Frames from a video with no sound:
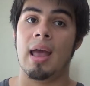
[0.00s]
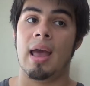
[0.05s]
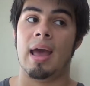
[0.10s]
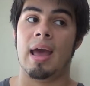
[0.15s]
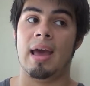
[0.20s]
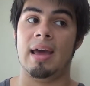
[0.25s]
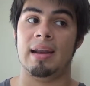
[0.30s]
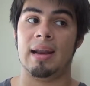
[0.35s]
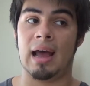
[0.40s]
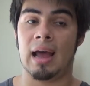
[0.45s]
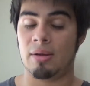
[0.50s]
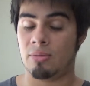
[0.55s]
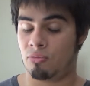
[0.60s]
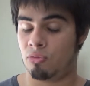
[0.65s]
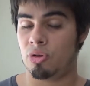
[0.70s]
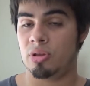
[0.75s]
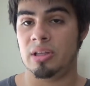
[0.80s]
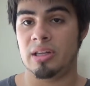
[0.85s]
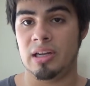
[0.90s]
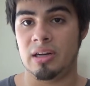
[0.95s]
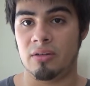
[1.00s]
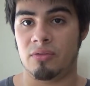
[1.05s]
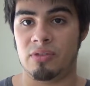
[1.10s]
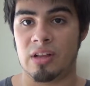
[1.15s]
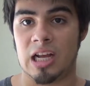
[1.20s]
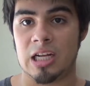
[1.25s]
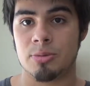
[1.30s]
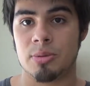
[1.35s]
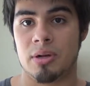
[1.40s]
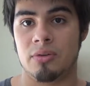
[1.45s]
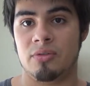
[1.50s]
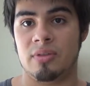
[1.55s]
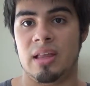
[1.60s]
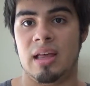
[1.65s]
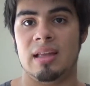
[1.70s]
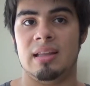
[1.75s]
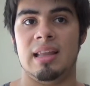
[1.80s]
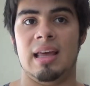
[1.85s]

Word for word: and I really need a flashback for that.